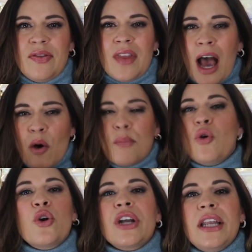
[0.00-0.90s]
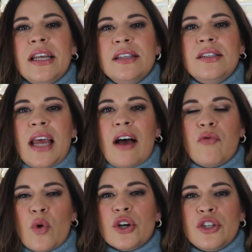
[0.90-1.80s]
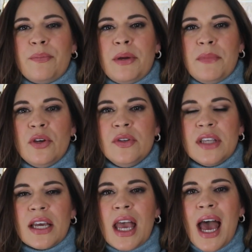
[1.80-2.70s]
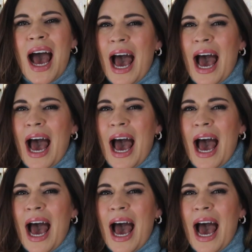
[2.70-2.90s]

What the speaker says: how important it is to have worship and music,